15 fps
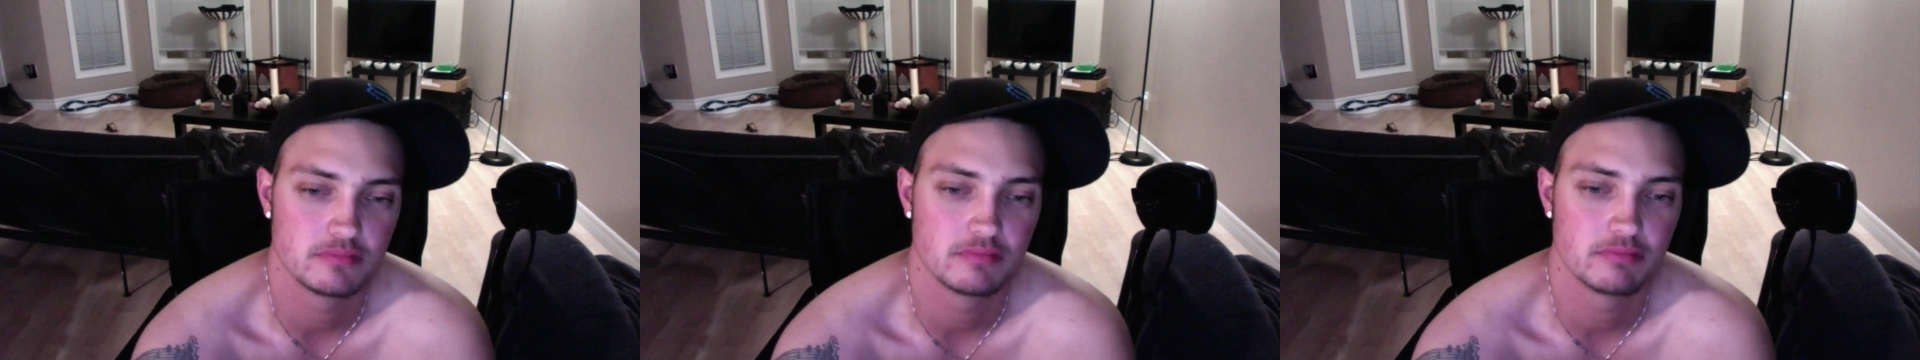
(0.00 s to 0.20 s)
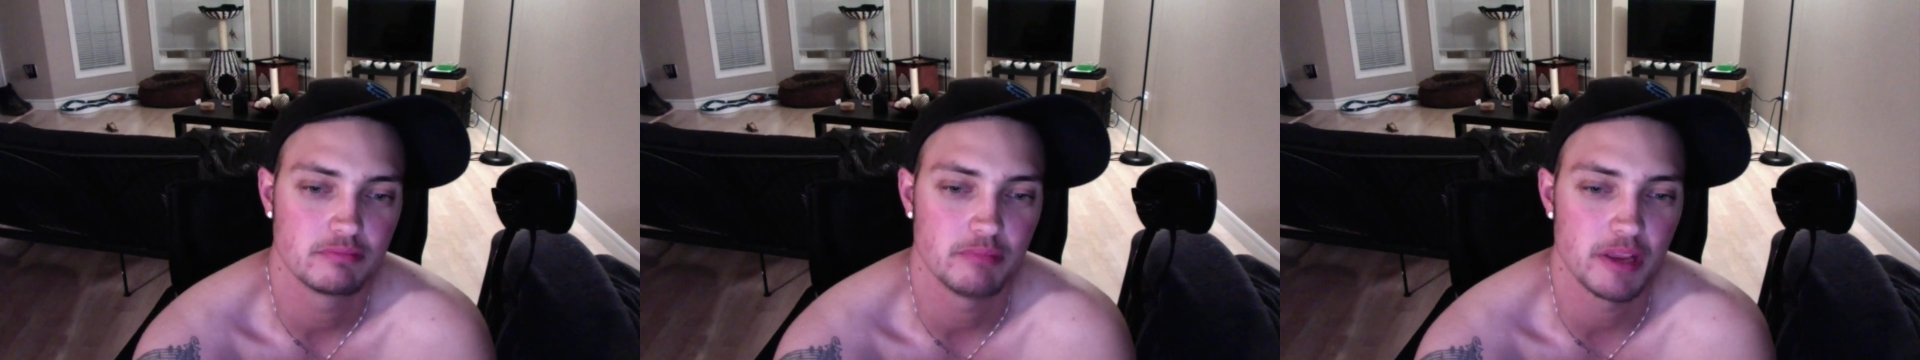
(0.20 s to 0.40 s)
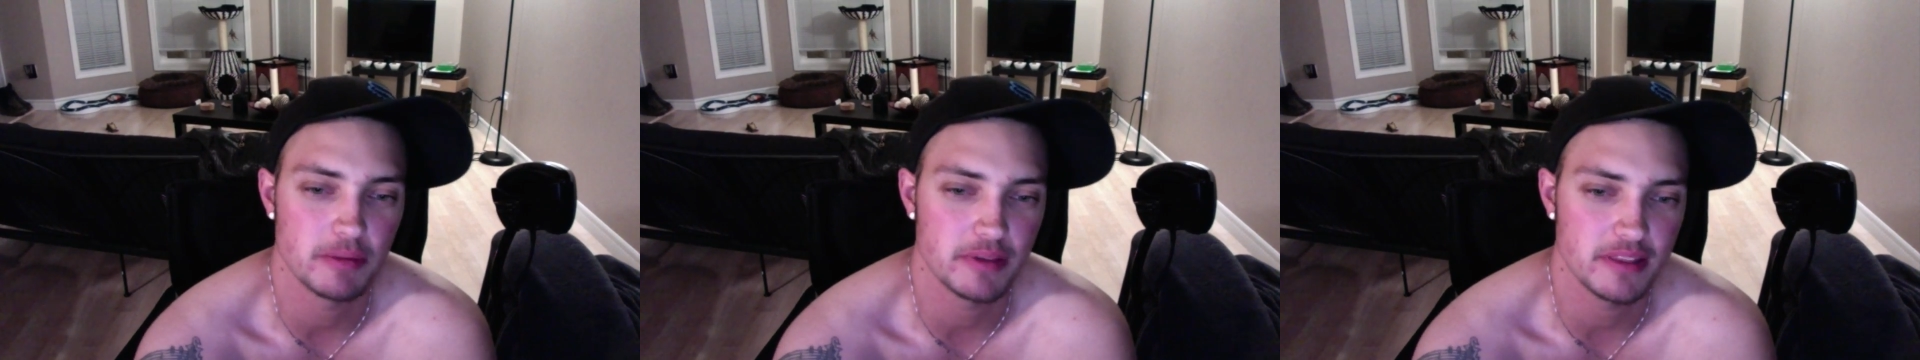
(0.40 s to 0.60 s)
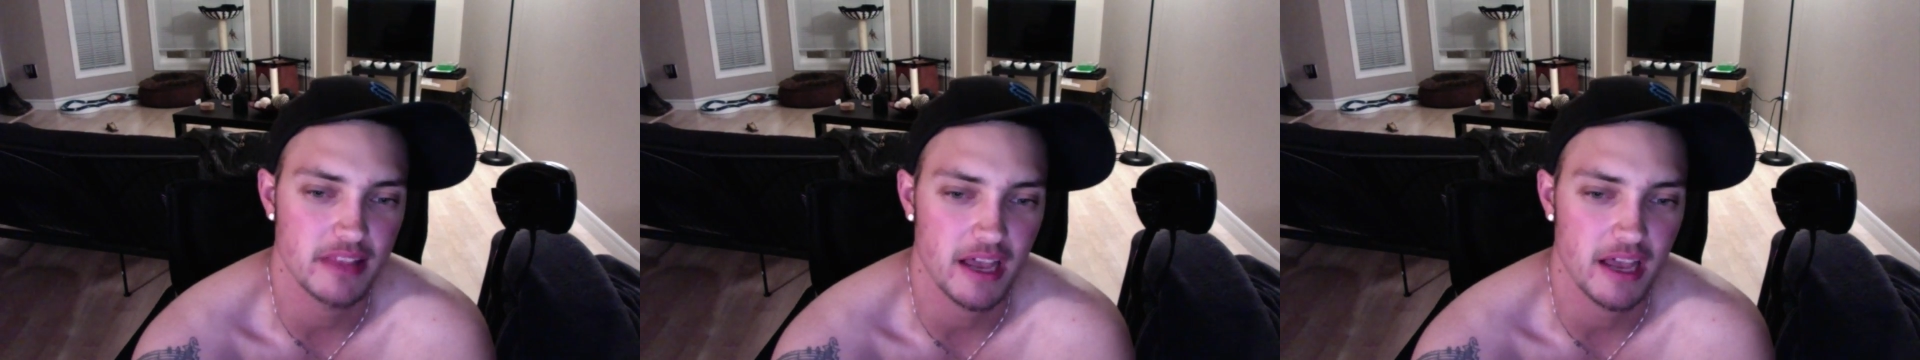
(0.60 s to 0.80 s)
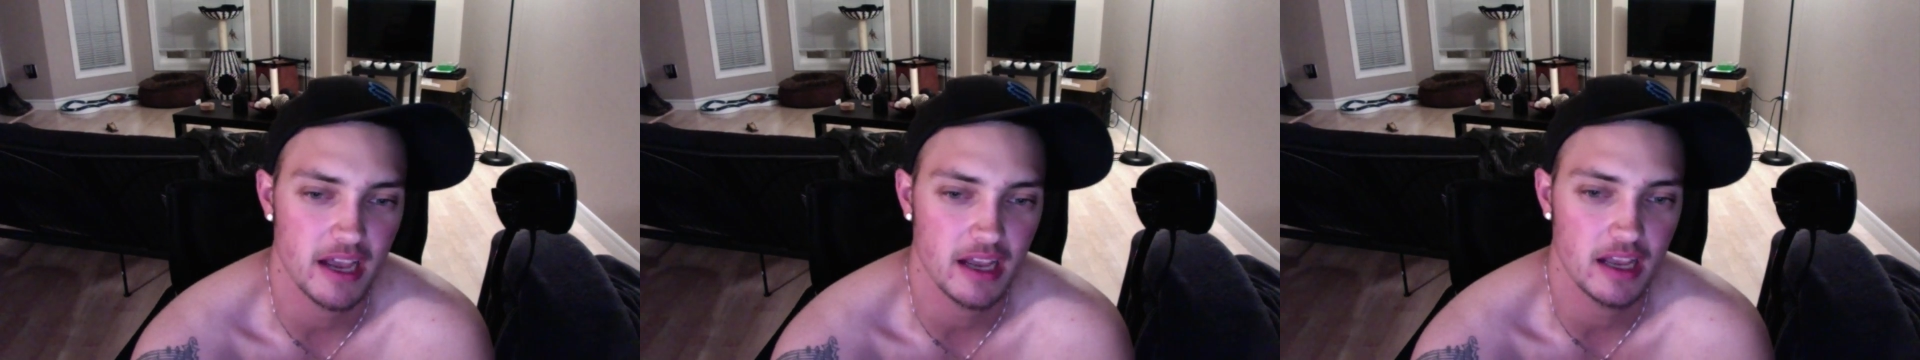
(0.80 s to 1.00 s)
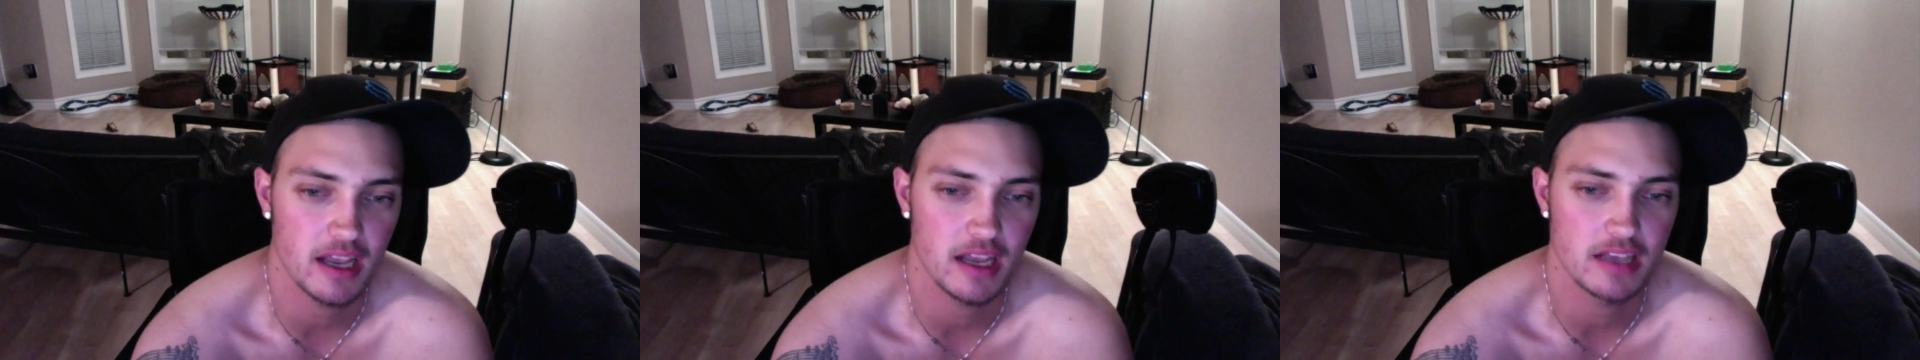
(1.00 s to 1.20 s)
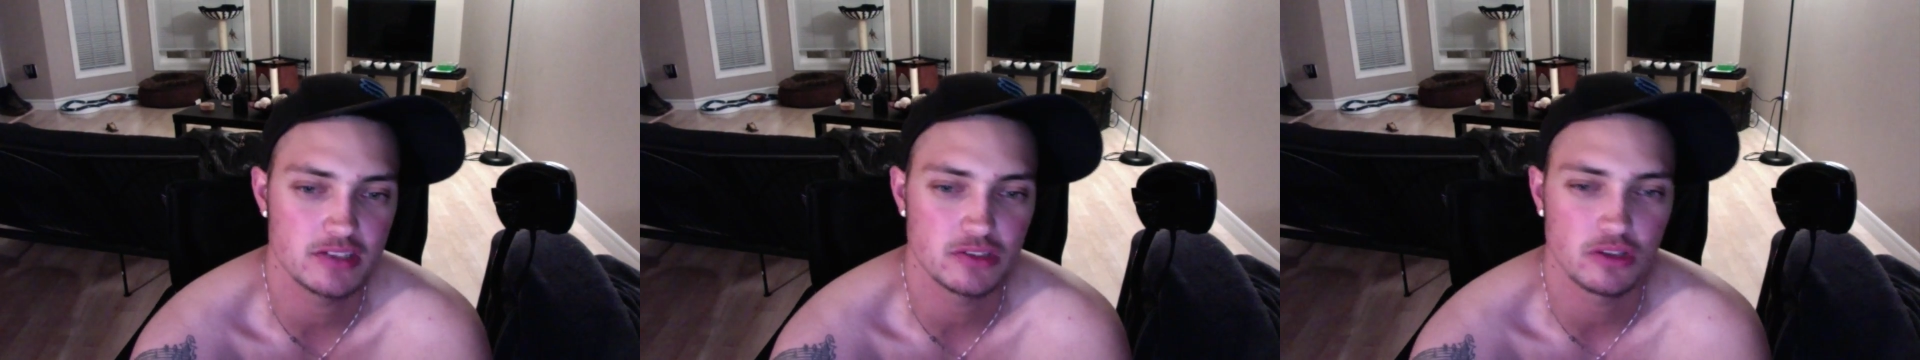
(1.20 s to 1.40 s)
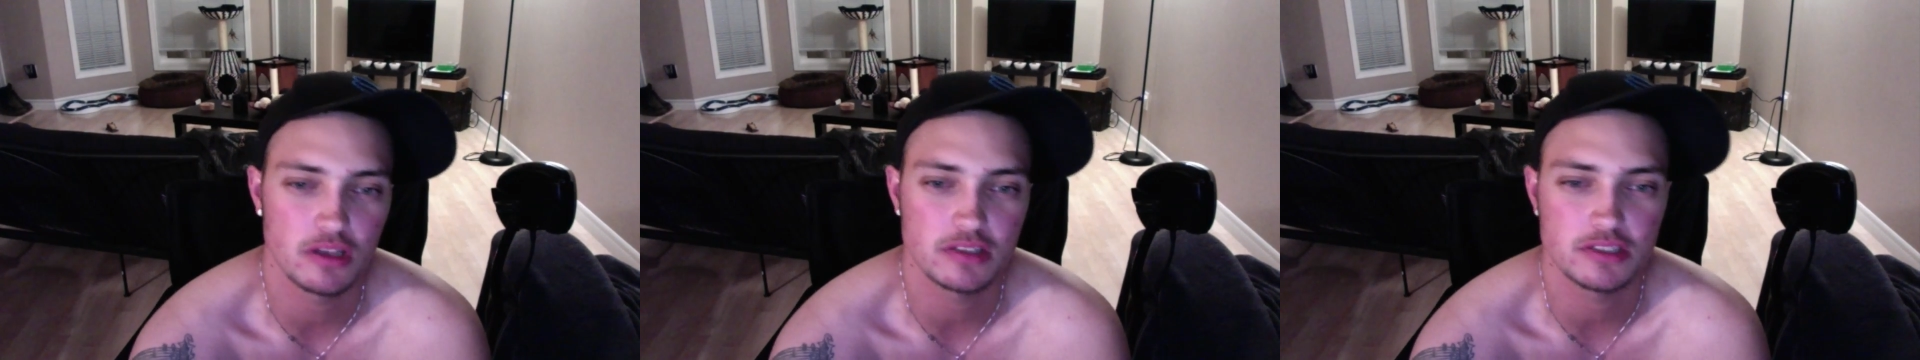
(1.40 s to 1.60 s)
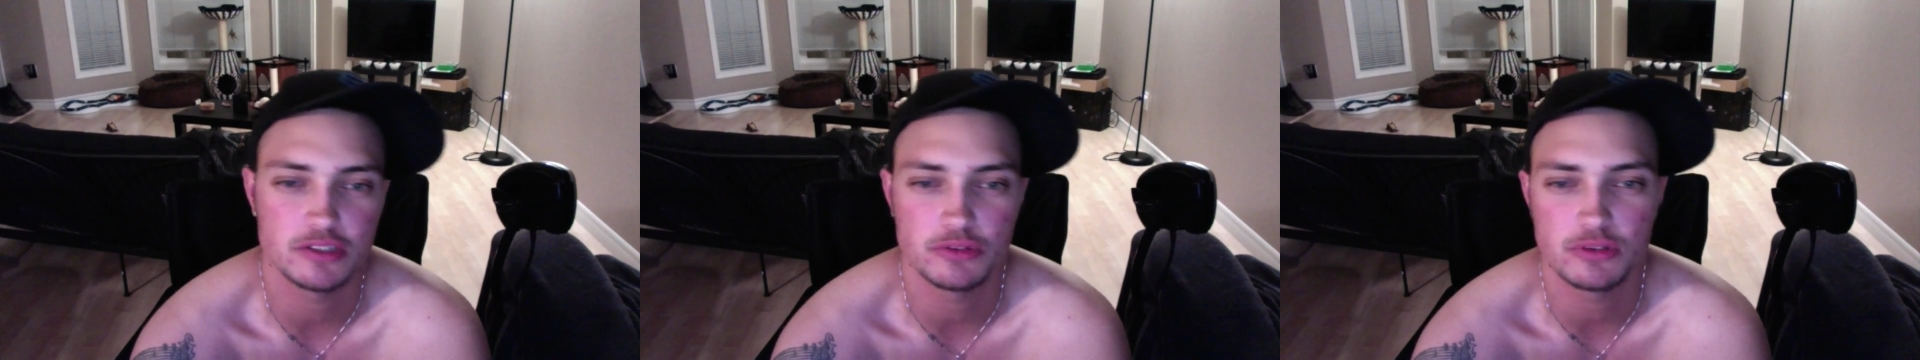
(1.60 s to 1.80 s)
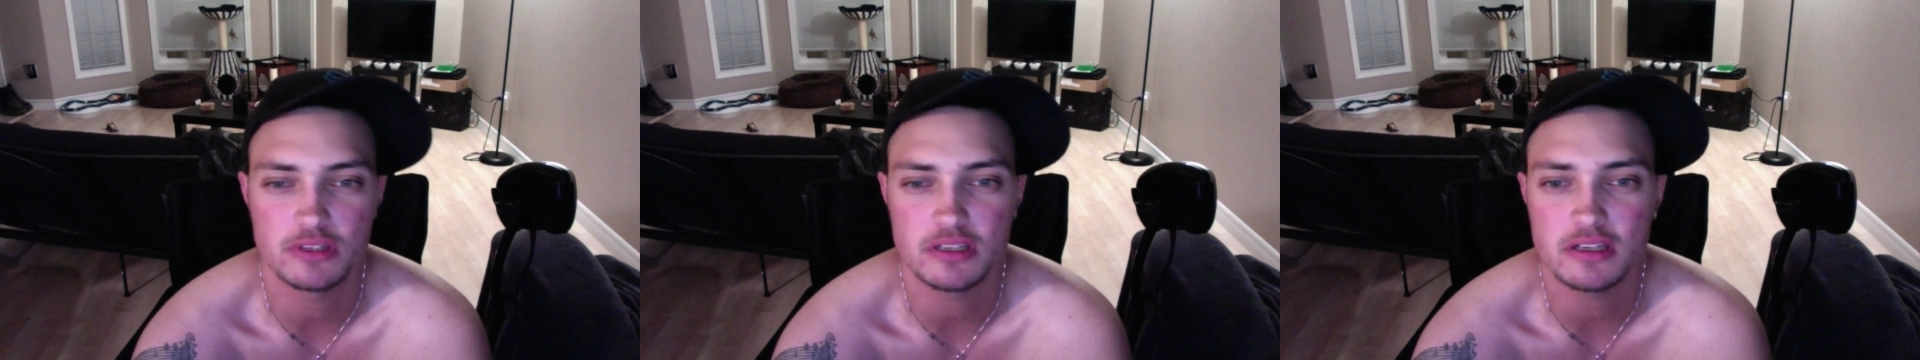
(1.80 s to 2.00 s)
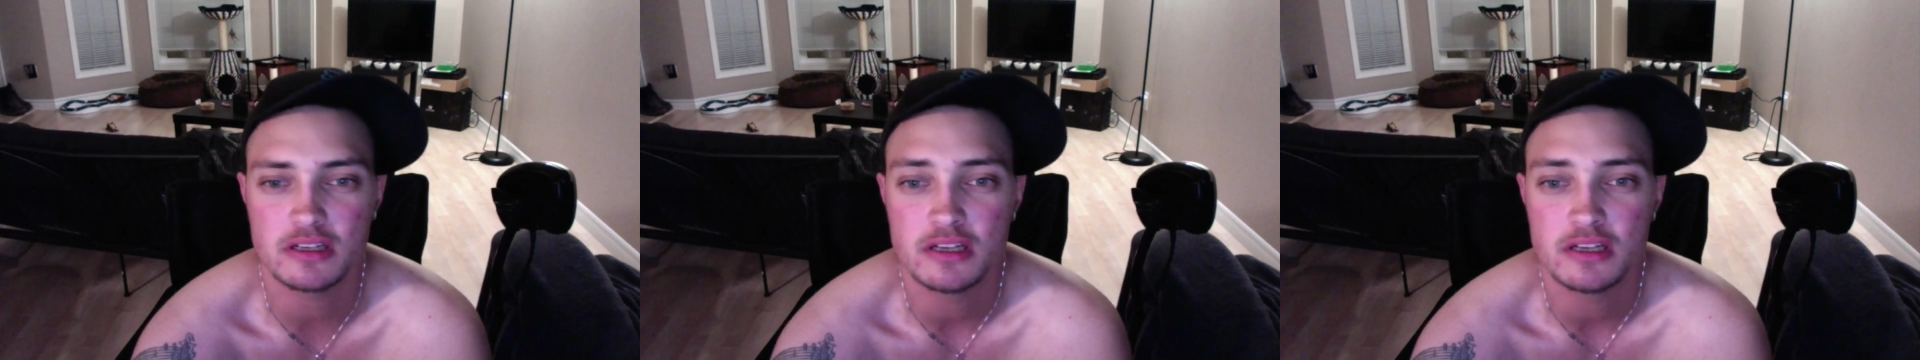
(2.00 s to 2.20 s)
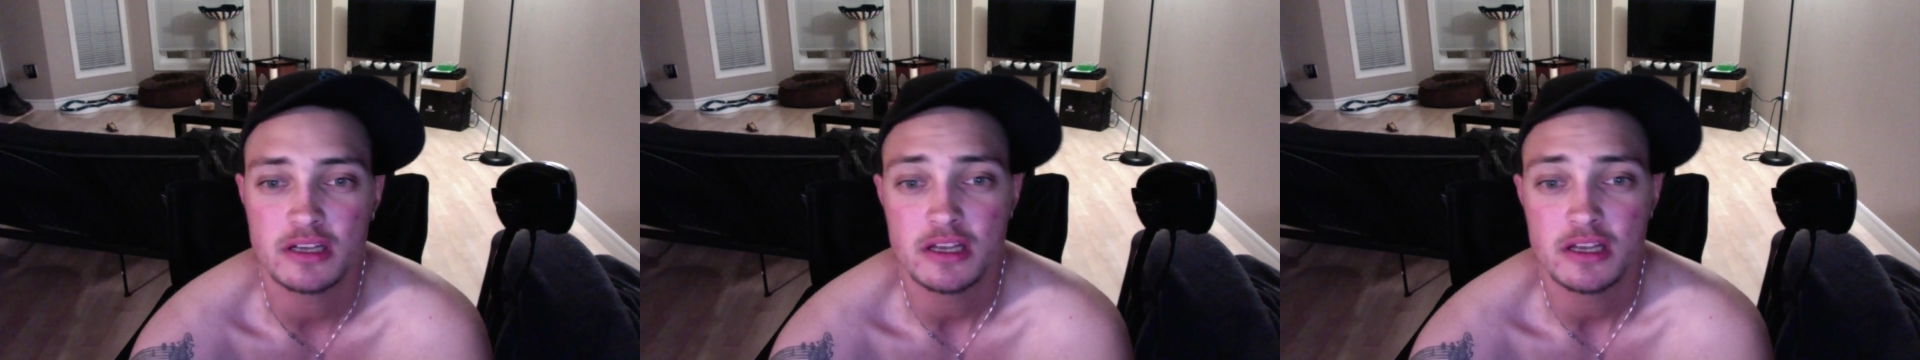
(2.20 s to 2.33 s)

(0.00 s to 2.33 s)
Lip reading: maybe that has a lot to do with it.